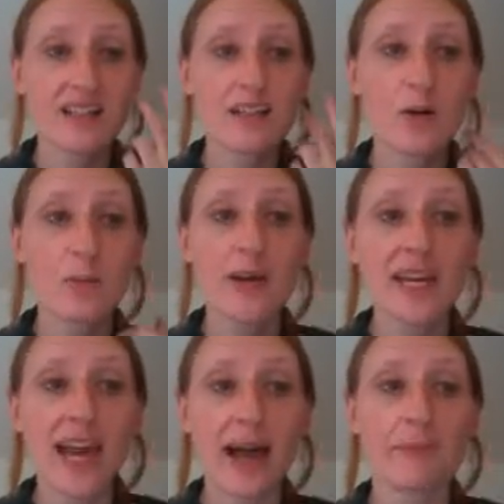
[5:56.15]
So
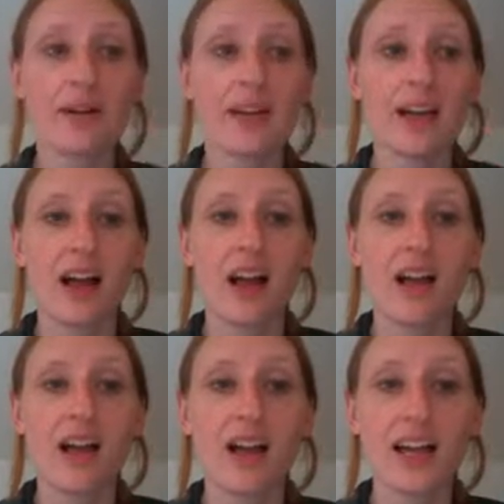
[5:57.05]
PM,
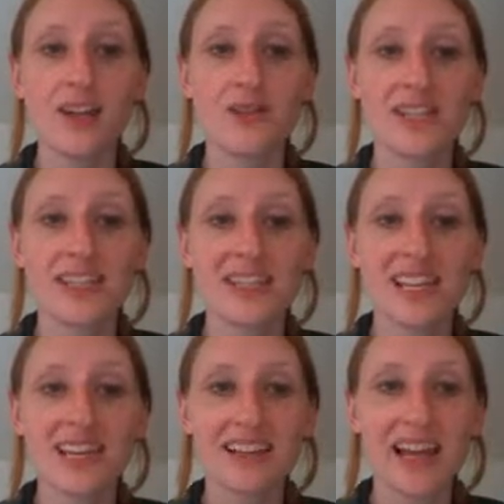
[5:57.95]
I usually
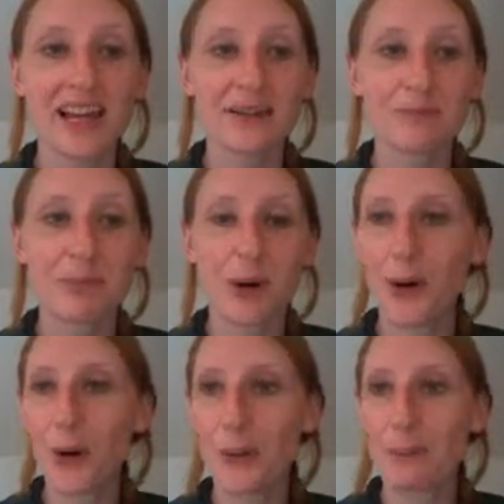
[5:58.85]
say like
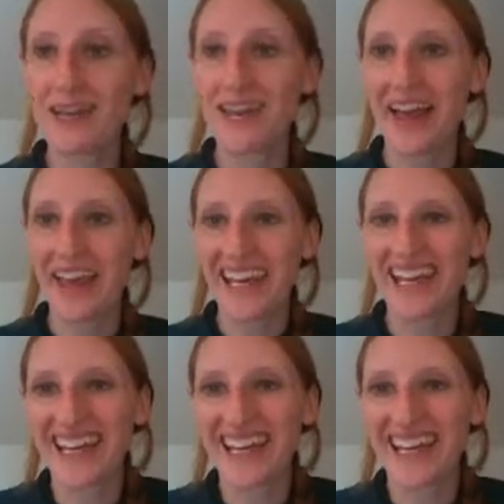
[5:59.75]
per midnight,